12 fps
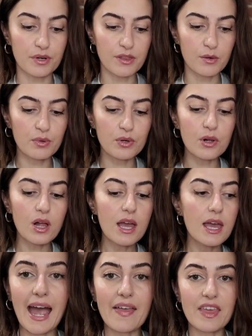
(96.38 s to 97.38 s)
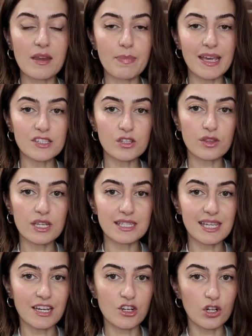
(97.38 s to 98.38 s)
breathable. And then based on their
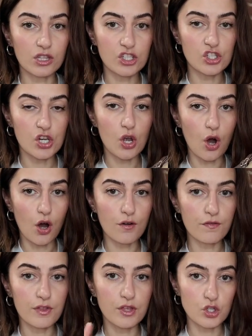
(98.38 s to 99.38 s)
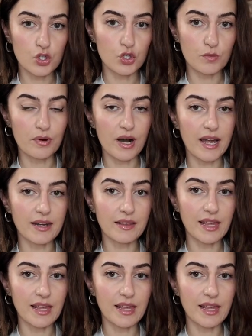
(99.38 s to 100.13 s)
technology of the shoe brand,